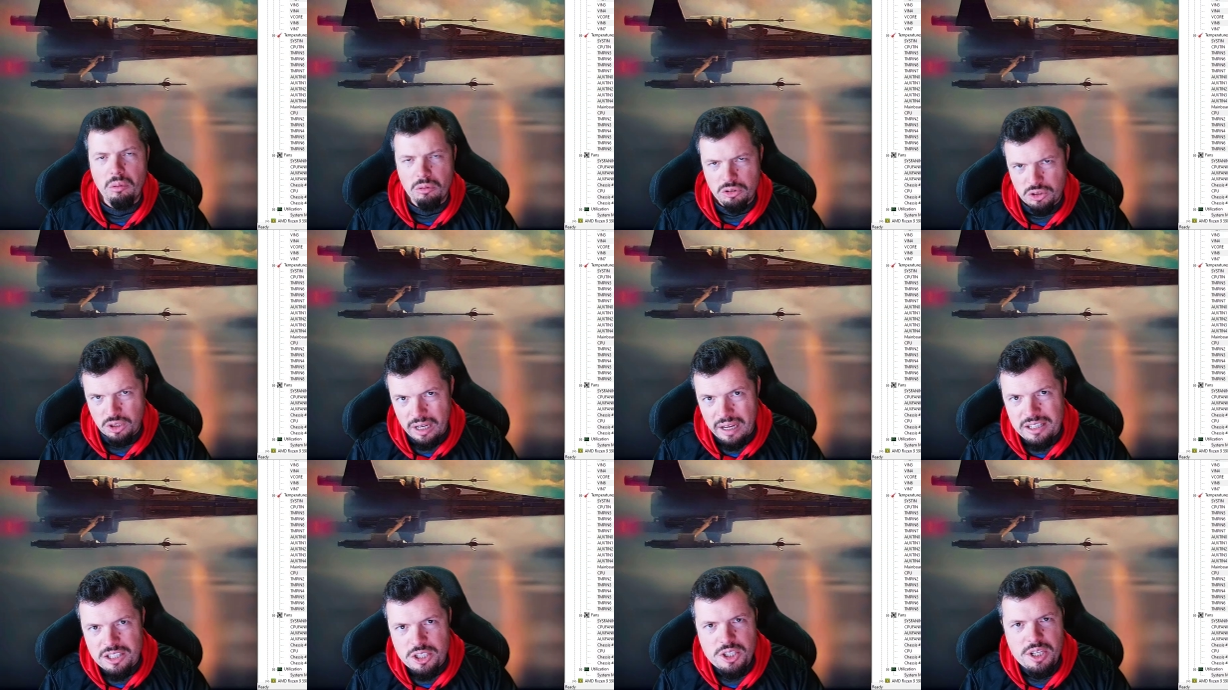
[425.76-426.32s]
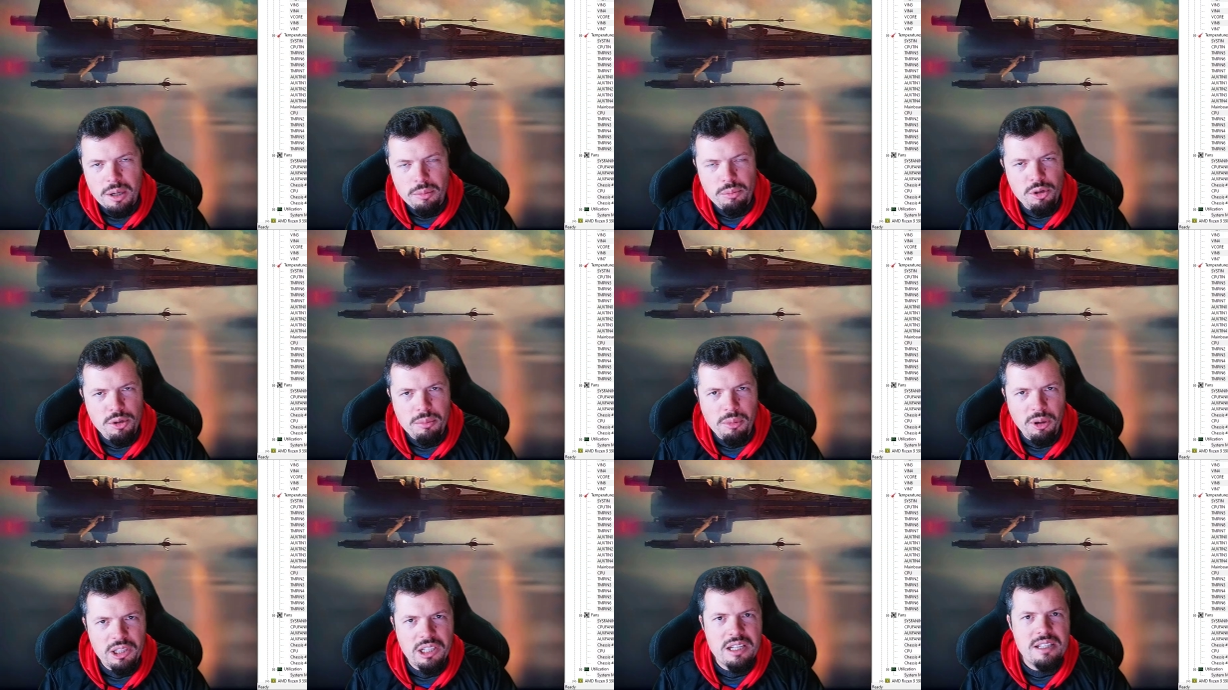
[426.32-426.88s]
to
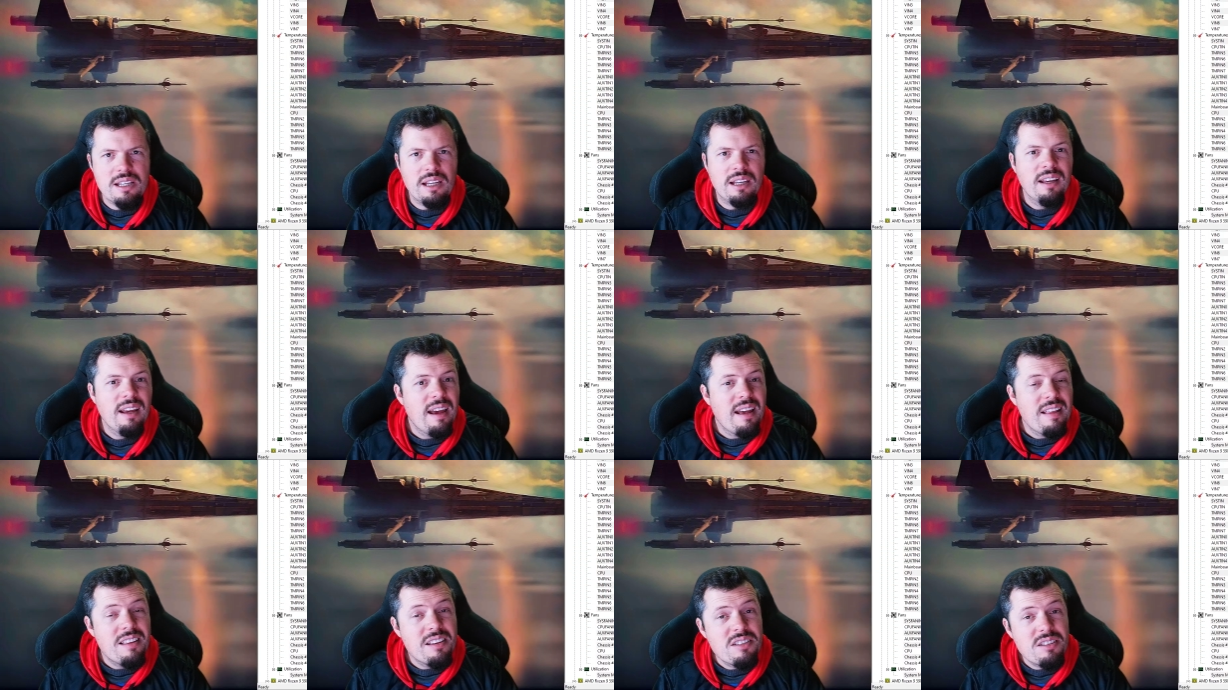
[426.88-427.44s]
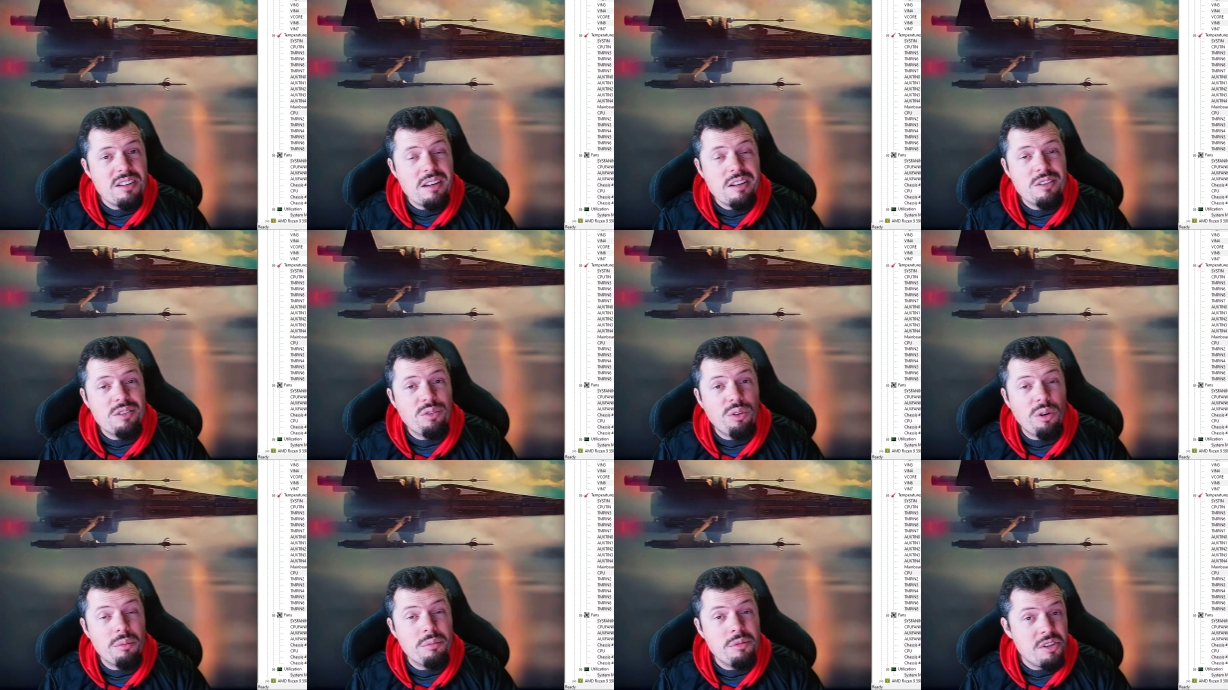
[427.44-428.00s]
HWMonitor. This is
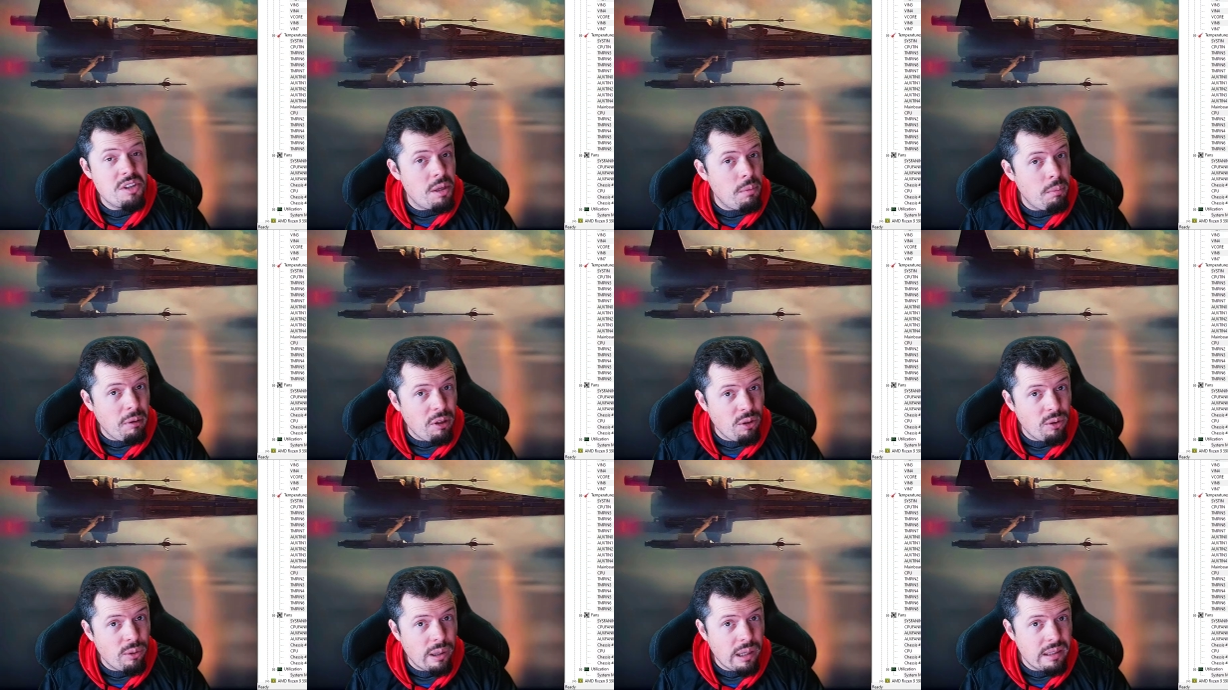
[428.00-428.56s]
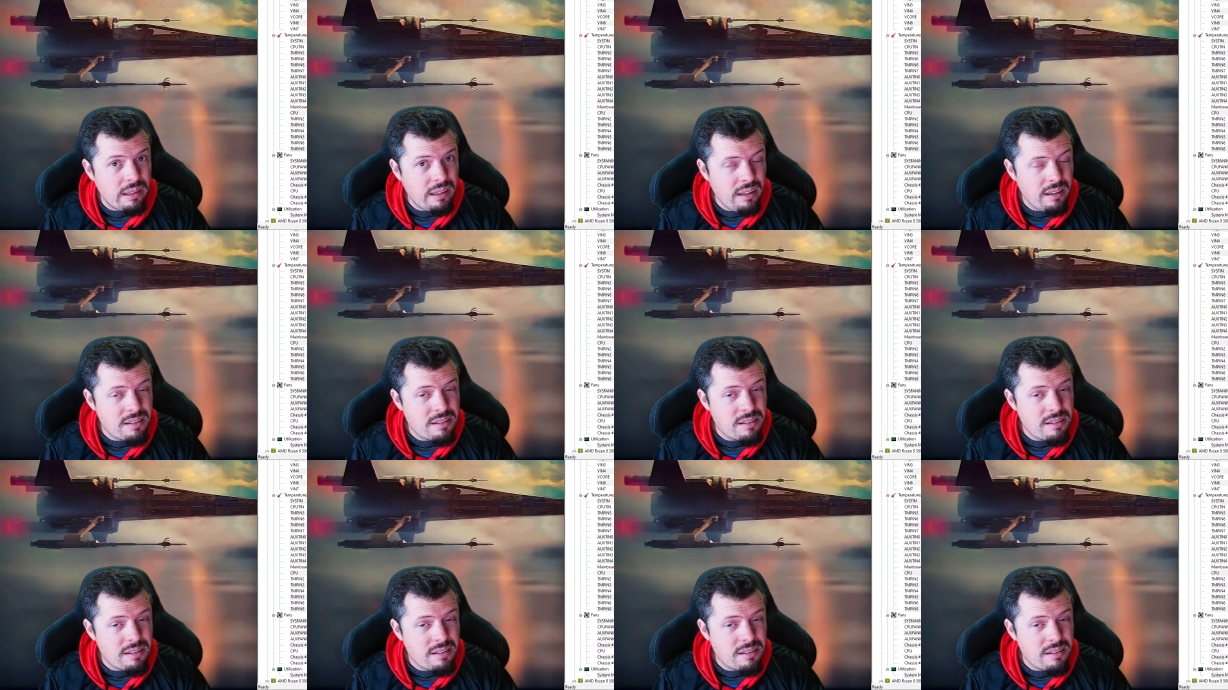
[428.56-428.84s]
from CPU ID,